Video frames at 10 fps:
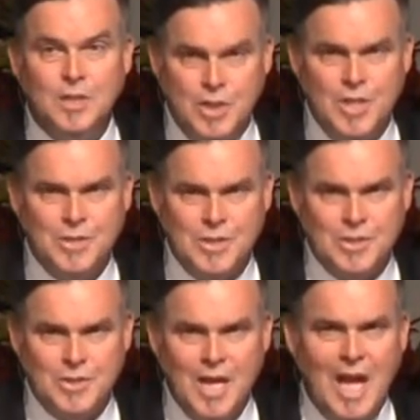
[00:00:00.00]

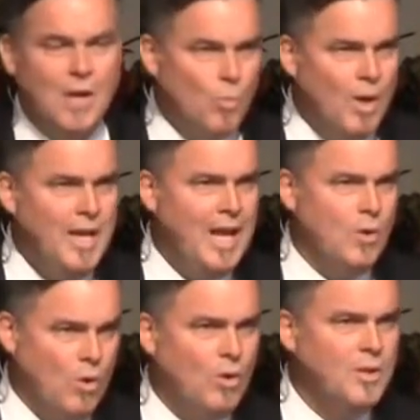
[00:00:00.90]
Jesus. And what had
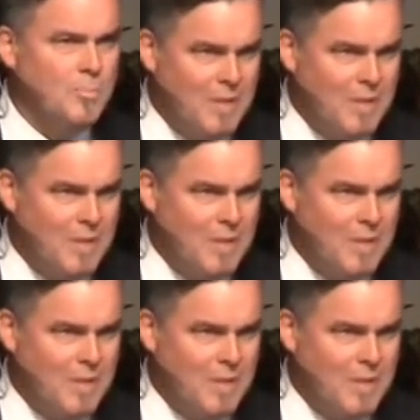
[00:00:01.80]
all the